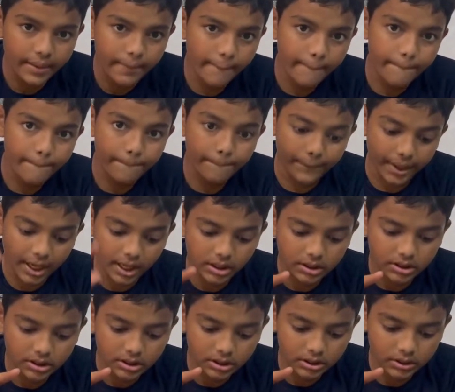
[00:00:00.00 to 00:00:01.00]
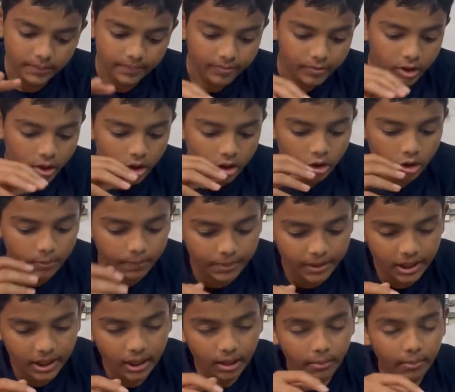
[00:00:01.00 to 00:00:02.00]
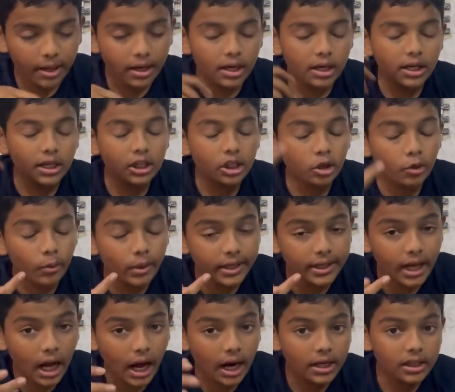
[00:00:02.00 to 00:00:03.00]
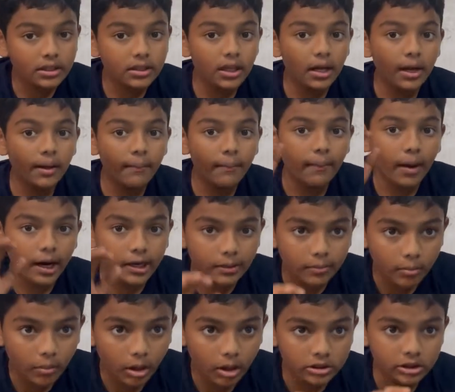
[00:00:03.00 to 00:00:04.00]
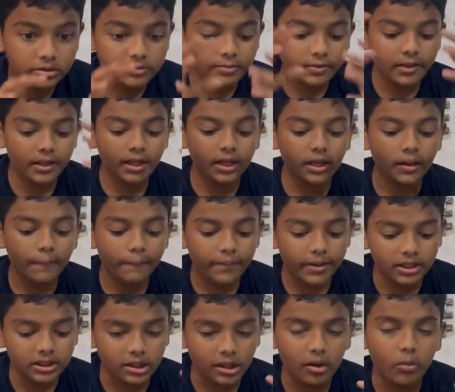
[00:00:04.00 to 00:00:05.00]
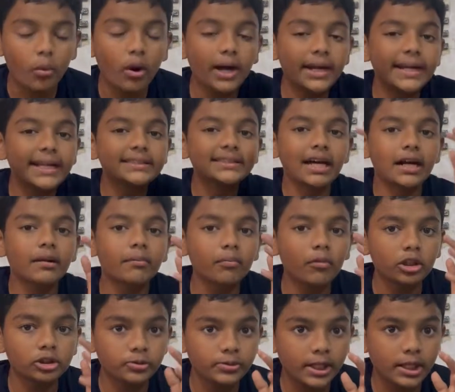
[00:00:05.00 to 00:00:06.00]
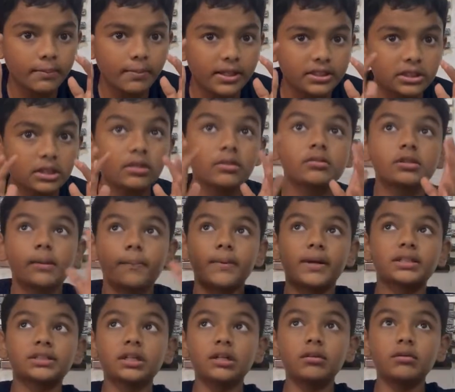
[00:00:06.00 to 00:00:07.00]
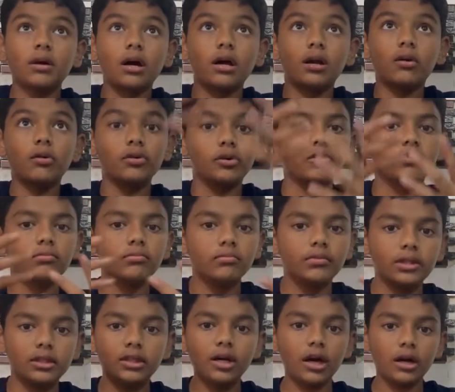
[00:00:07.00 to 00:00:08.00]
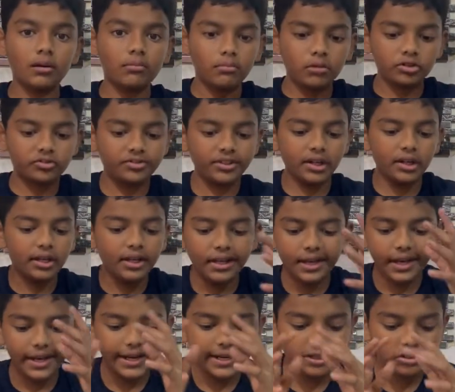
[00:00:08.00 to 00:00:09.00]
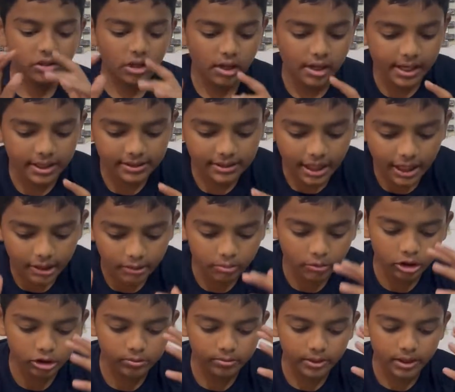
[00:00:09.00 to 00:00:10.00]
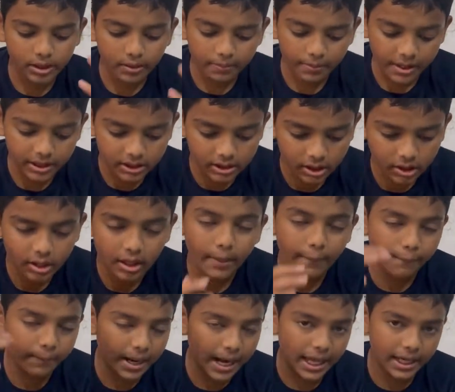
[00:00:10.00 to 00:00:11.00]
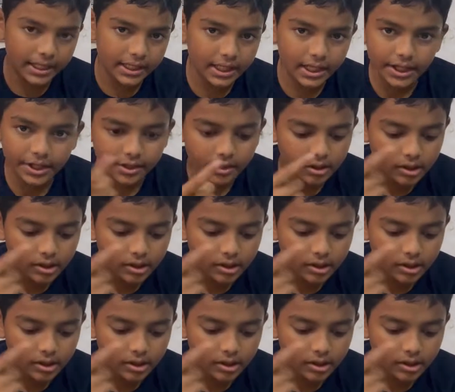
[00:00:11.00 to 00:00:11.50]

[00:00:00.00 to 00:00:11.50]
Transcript: melts to become a liquid at the atmospheric pressure. What is atmospheric pressure? The pressure around you in the atmosphere. It is called as atmospheric pressure. A blanket